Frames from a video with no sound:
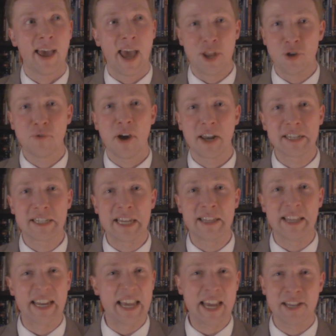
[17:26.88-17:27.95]
and you've got a scene
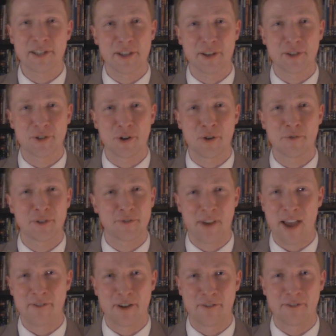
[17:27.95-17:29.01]
that easily deserves
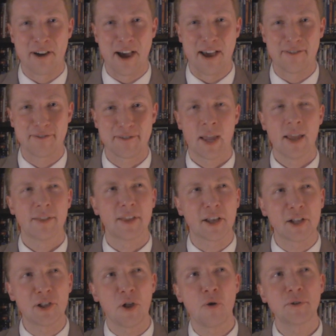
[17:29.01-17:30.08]
5 out of 5. The
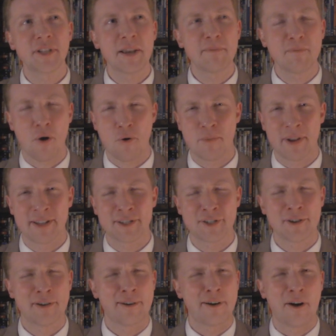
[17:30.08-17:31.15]
closing moments
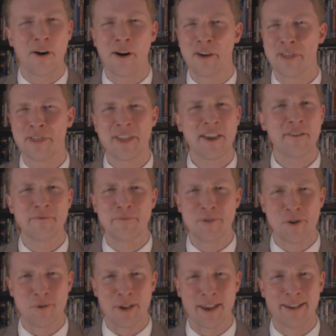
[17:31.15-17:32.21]
are a thing of
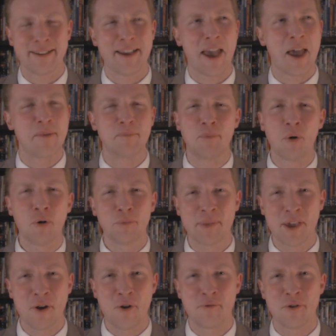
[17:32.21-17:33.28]
beauty, and bowled
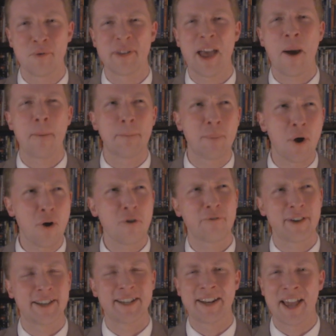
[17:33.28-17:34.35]
me over with how
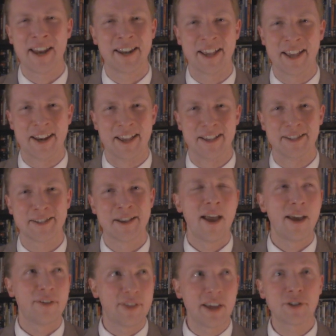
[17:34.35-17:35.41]
perfect an ending it is.
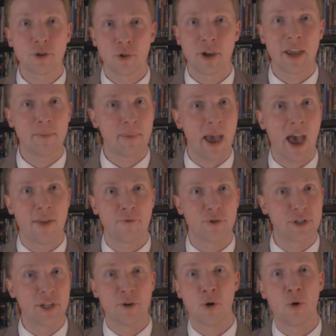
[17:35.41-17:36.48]
Things are looking bad for
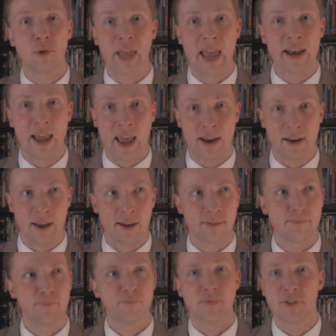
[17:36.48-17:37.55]
dear old Aunt Edna.
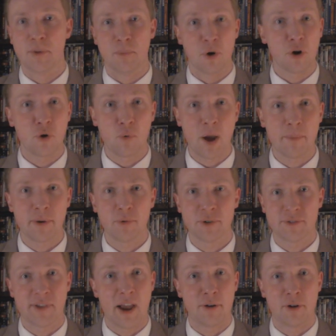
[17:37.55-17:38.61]
The murder weapon was
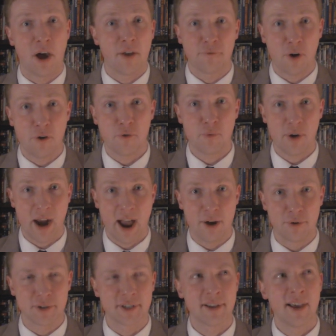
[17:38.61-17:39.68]
found not far from her
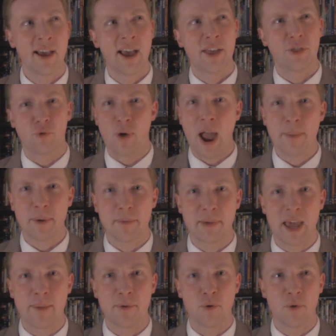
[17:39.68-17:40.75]
house. The wrapping
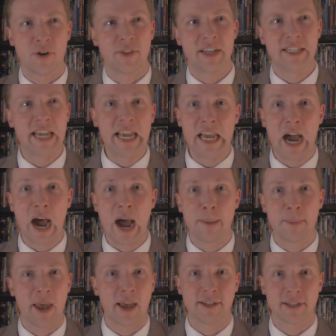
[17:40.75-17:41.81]
paper where the Degas
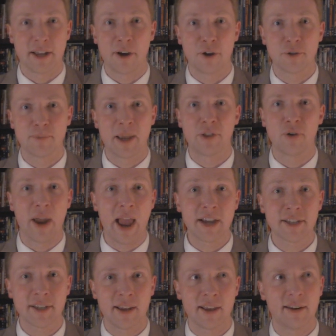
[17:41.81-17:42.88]
pastels made their
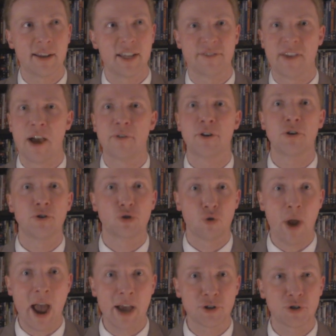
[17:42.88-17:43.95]
exit in is found in her
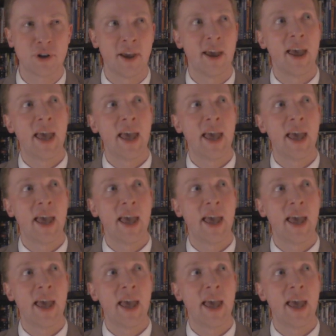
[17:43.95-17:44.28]
trash,